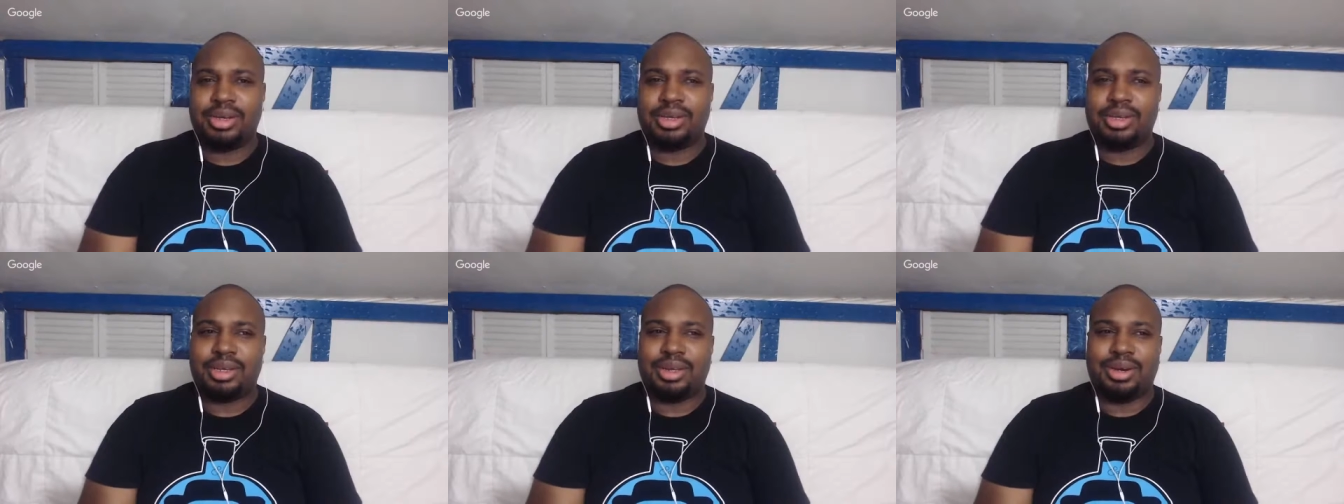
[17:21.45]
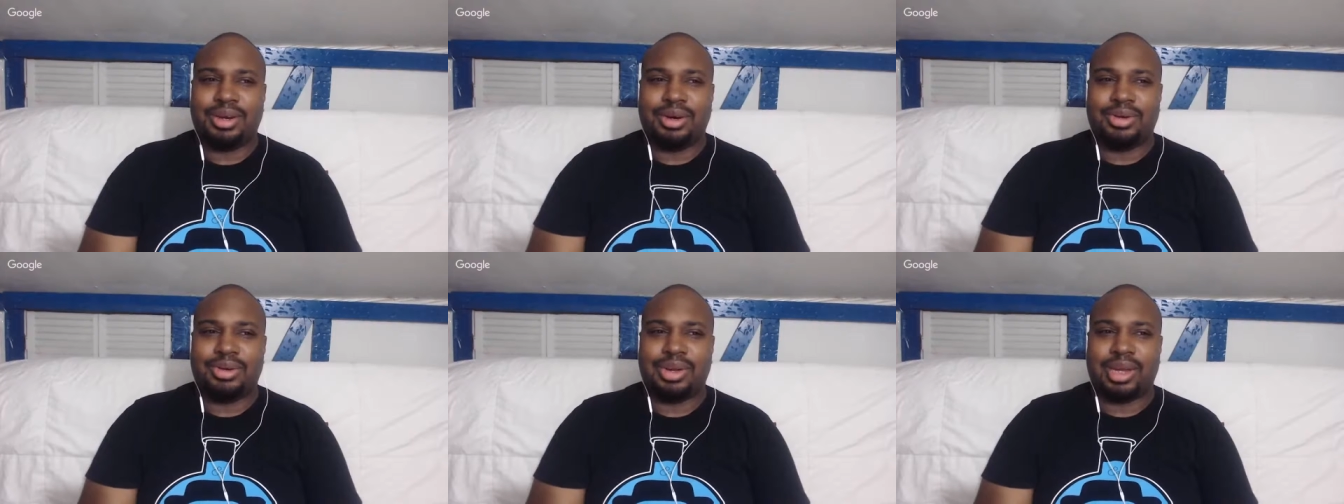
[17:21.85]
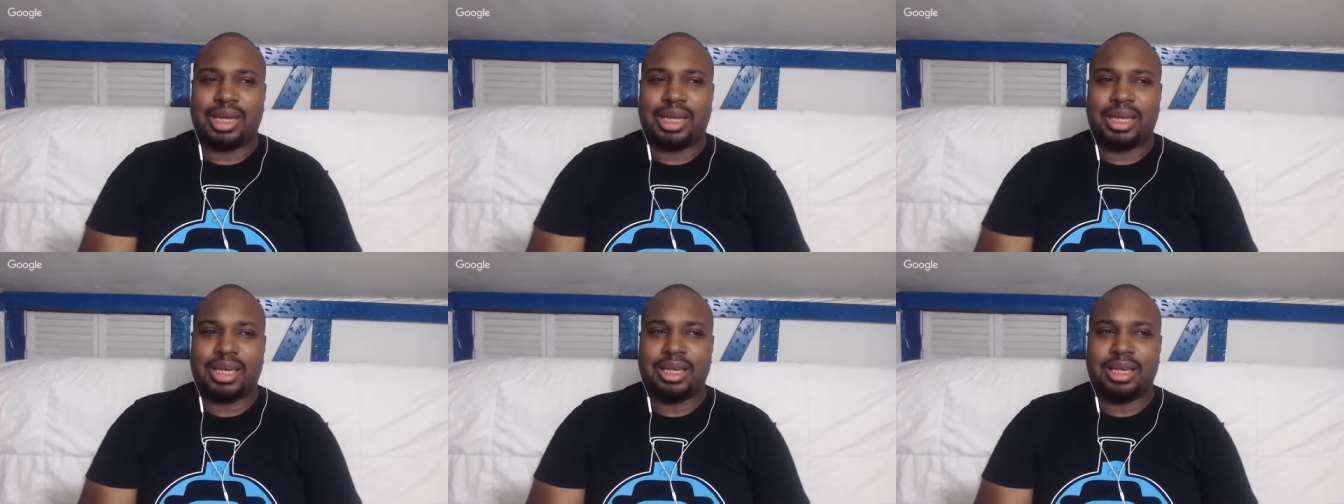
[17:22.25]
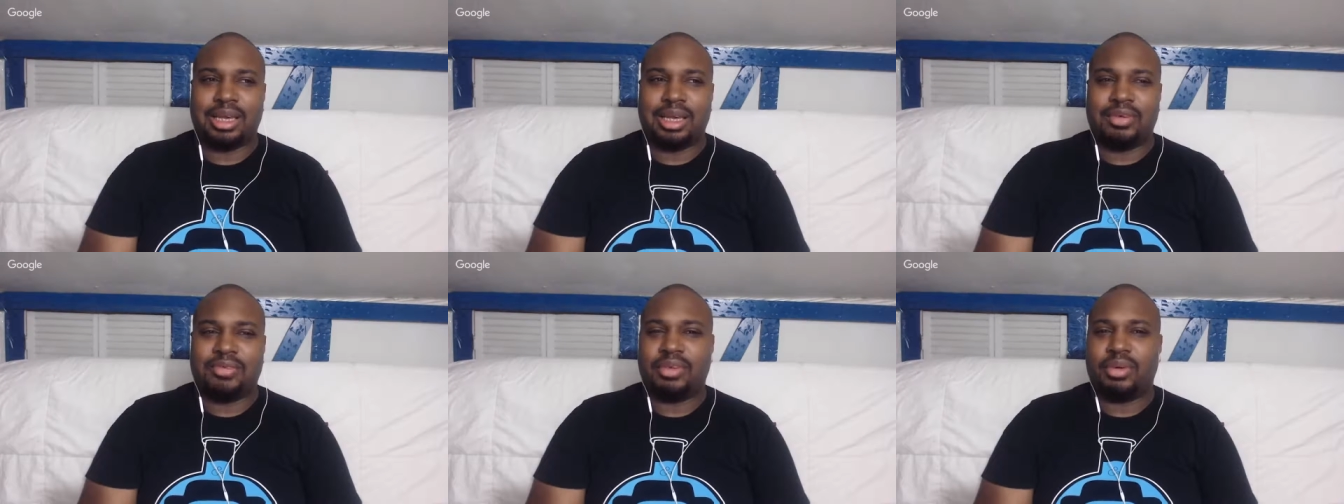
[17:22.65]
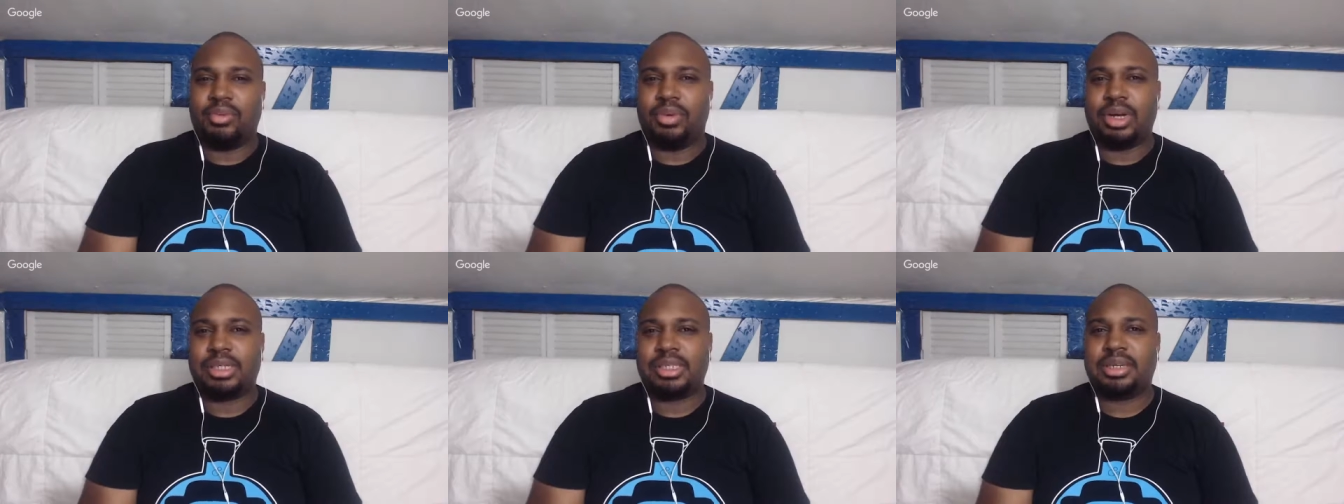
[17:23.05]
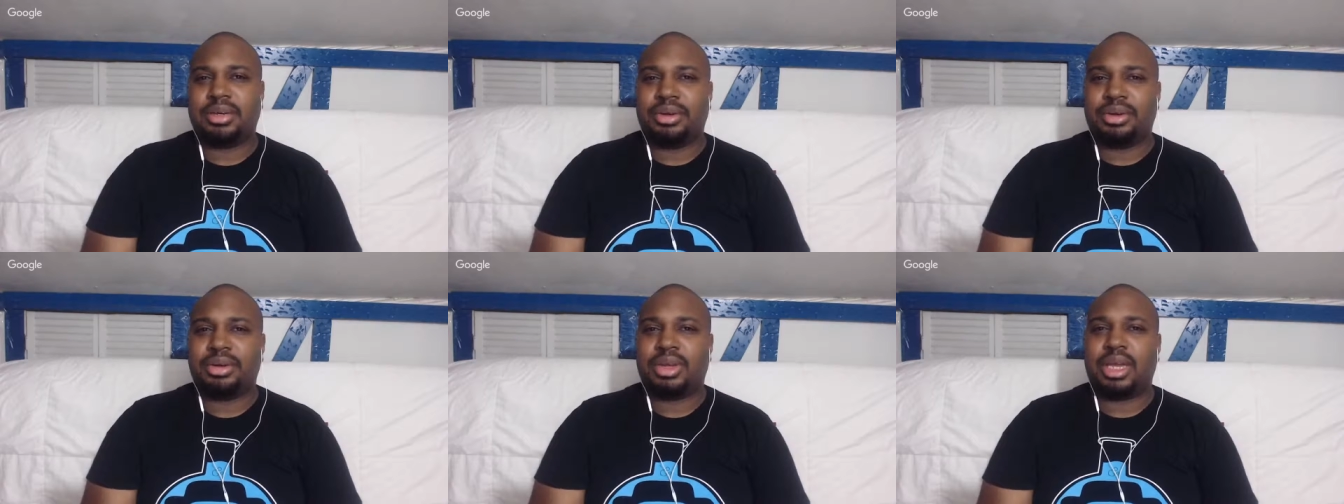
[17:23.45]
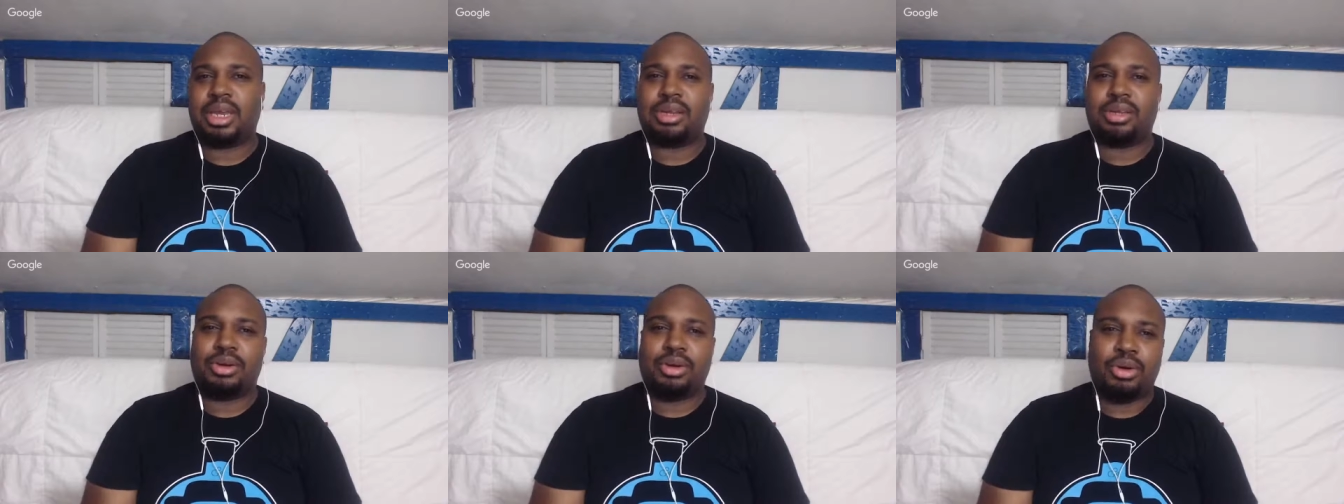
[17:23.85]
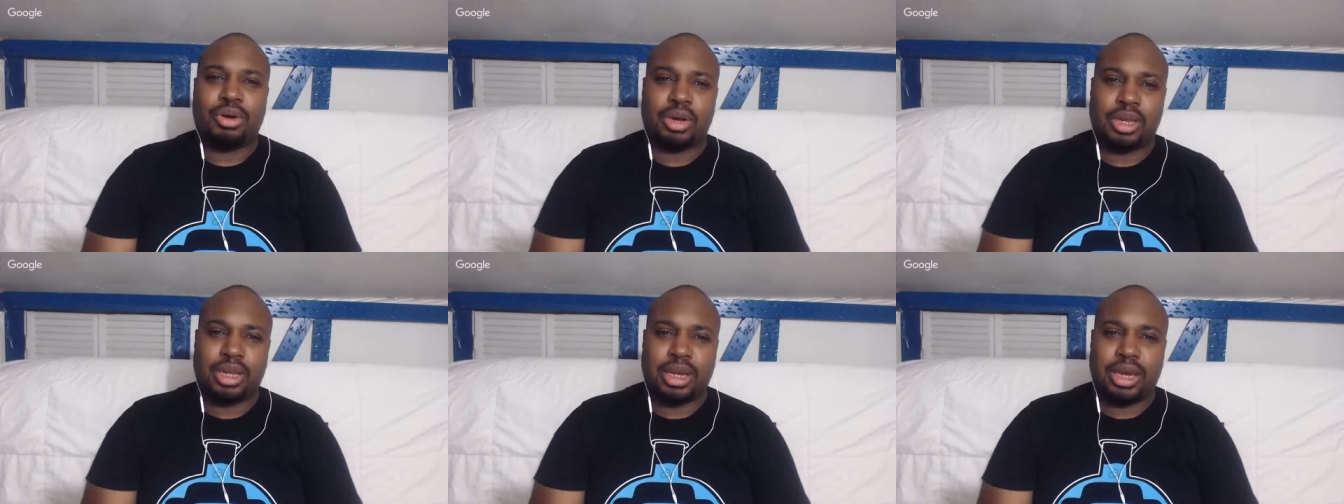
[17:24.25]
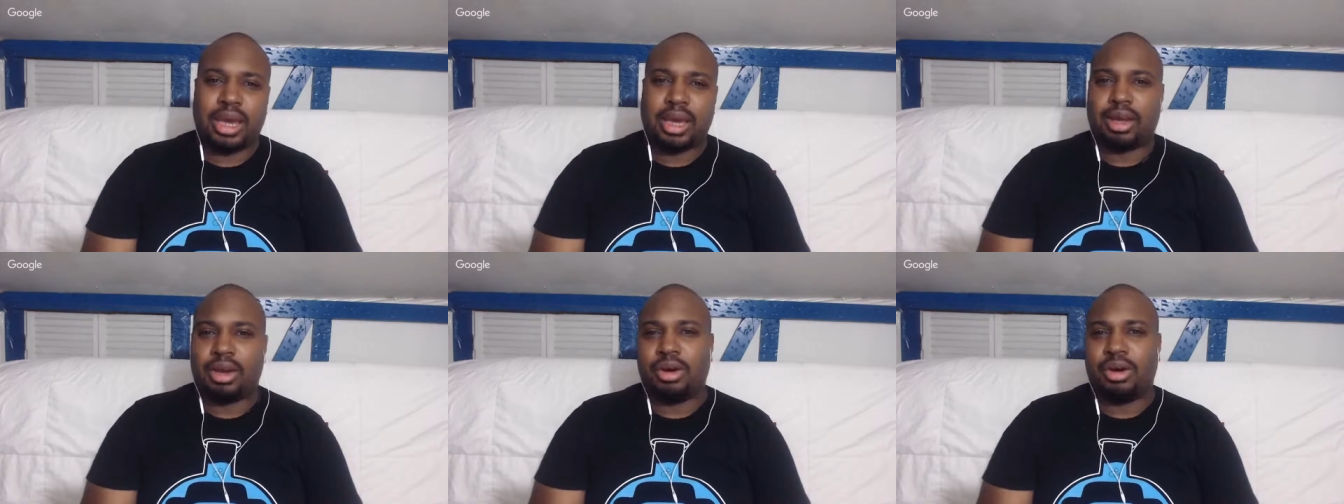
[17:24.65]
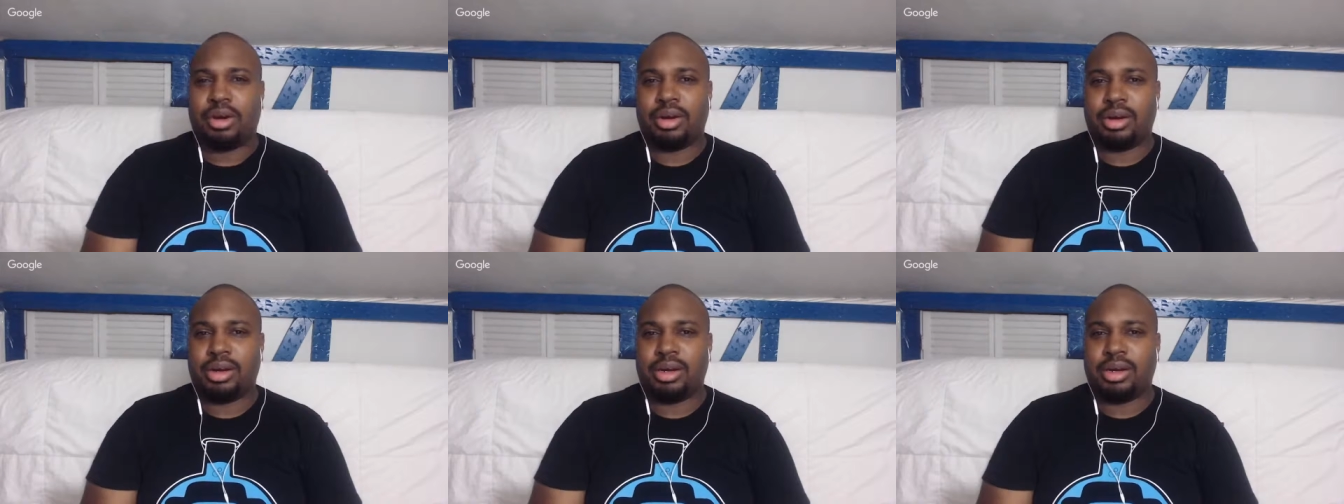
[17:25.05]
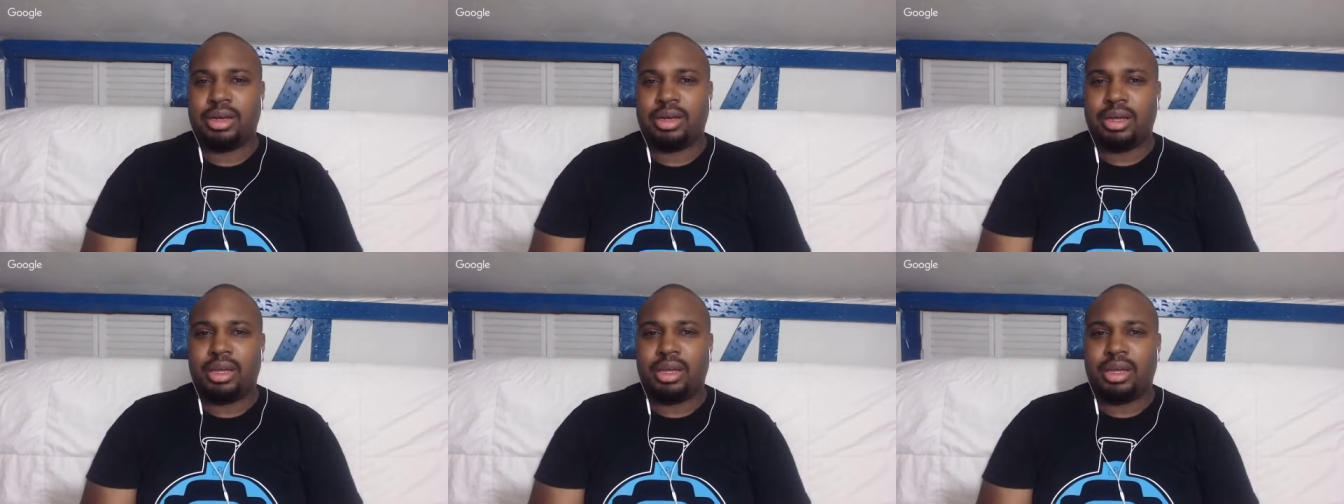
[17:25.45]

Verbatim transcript: You know, like if it wasn't her getting caught in that garden,